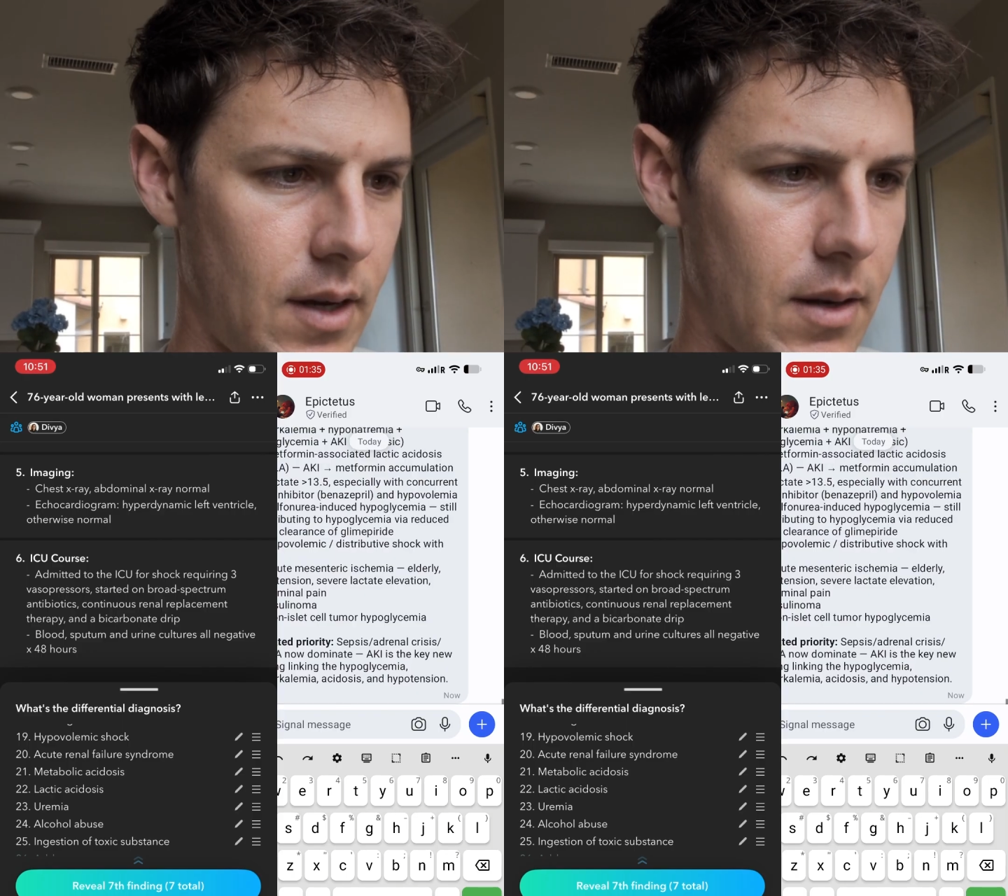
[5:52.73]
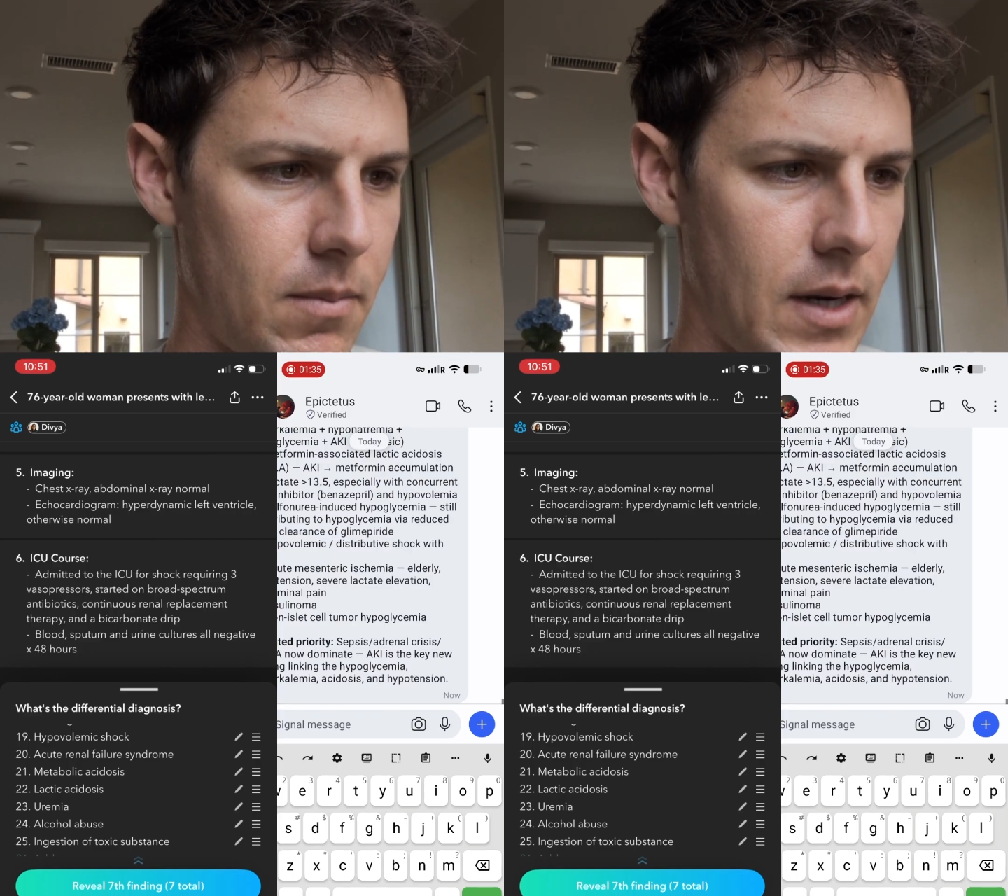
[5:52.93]

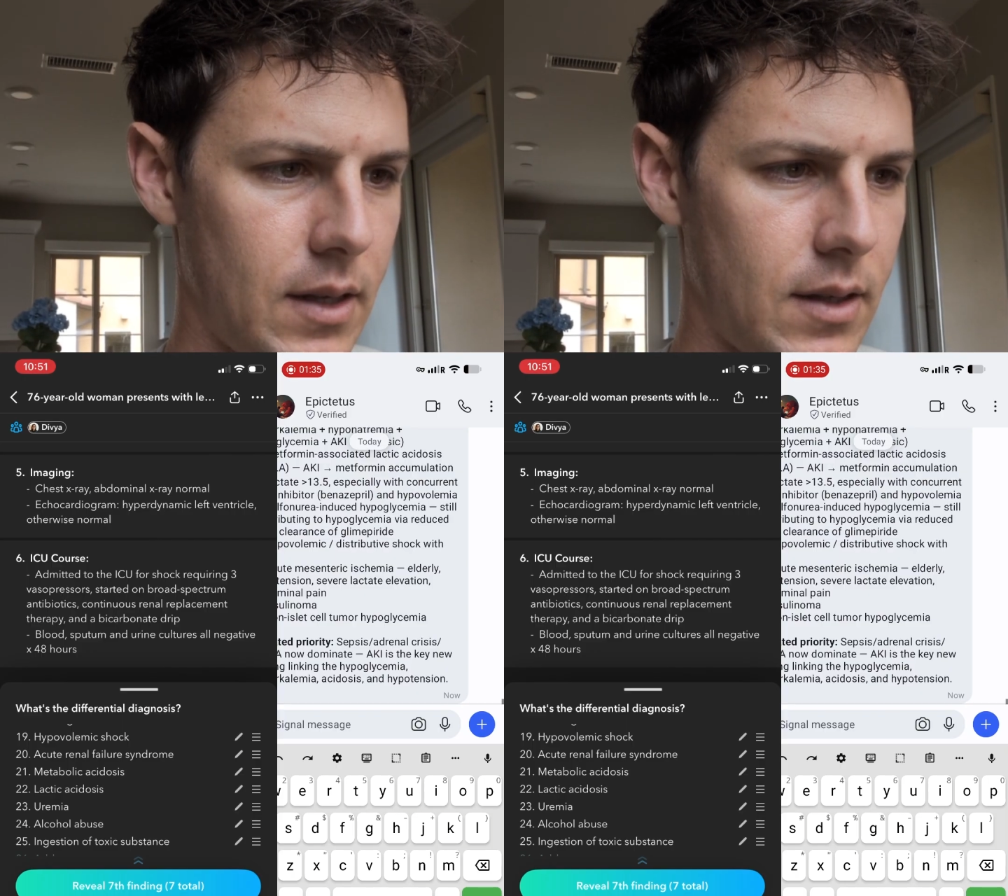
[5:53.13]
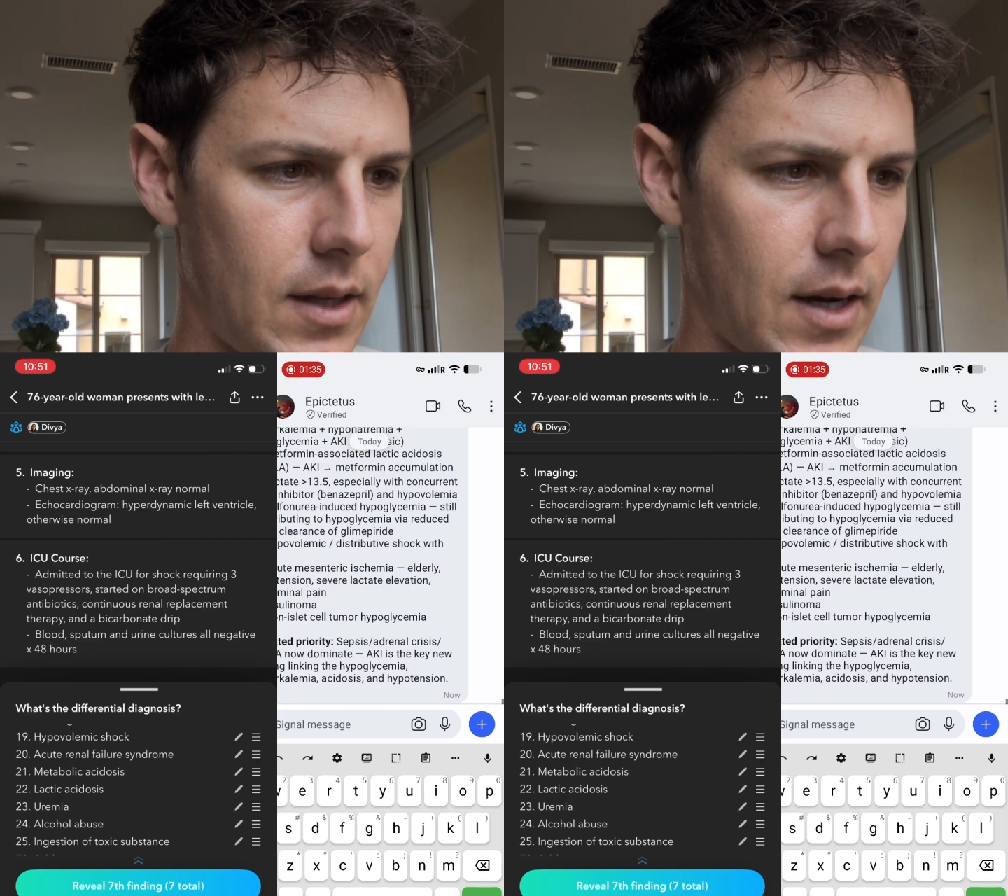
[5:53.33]

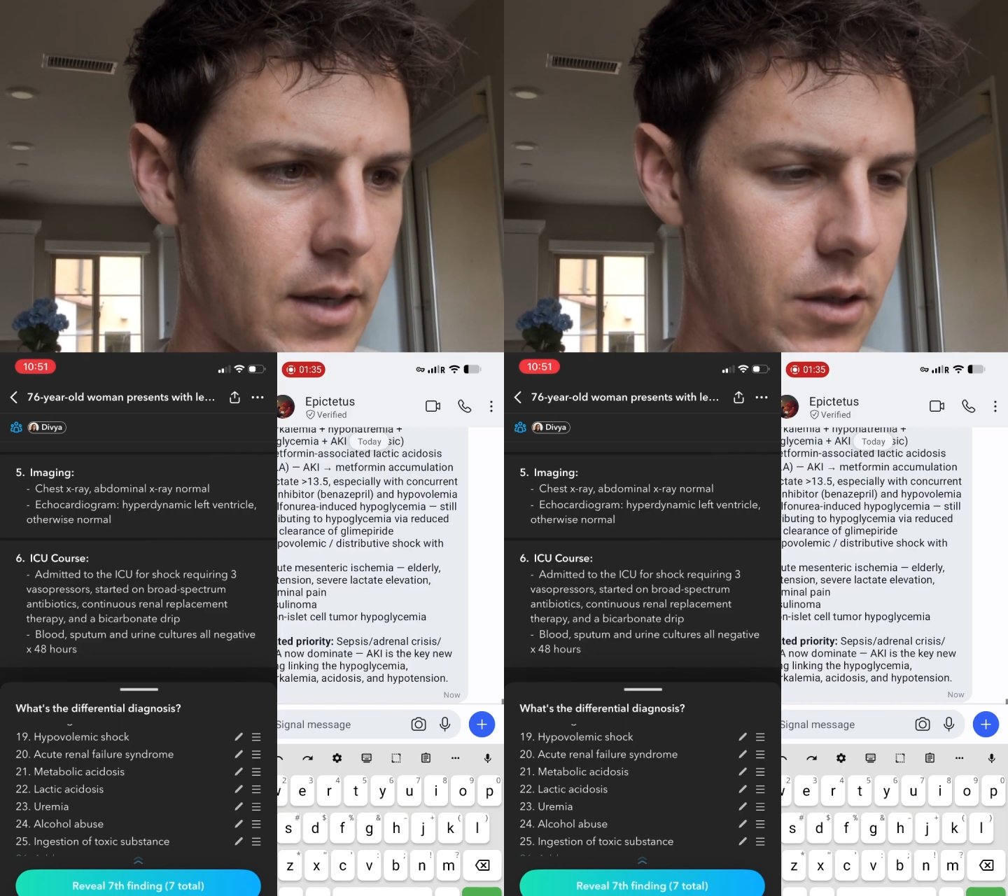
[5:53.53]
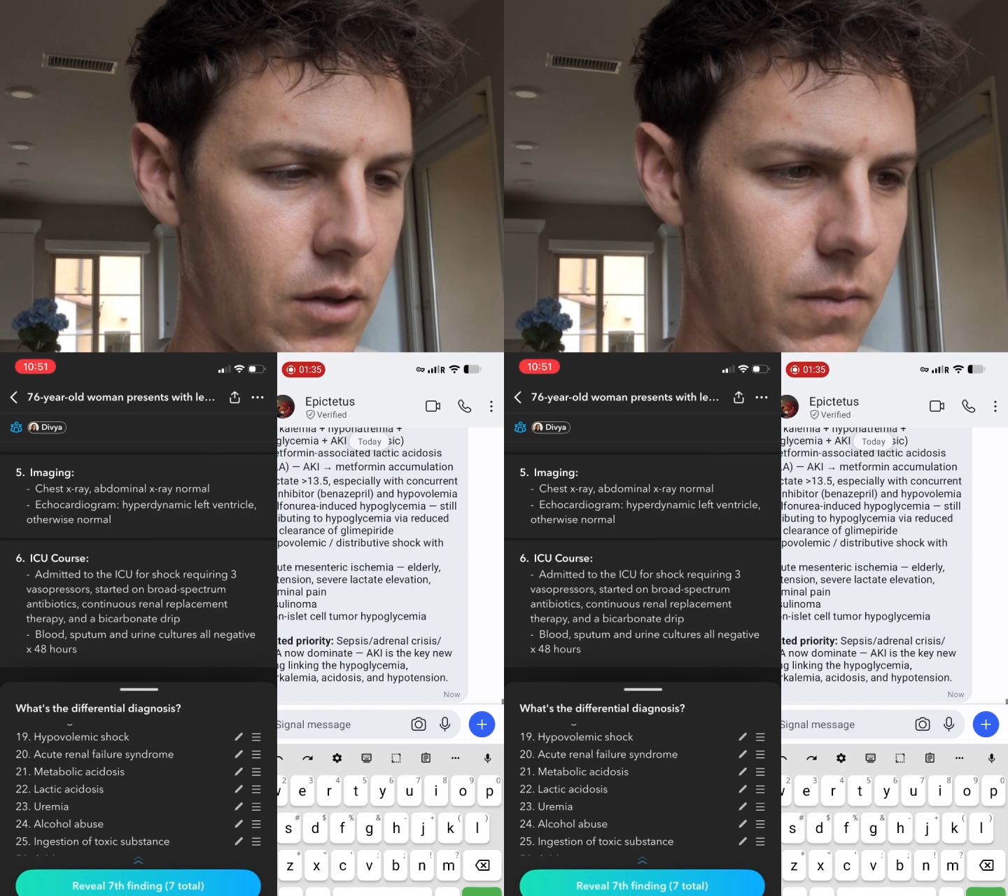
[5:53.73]
Admitted to the ICU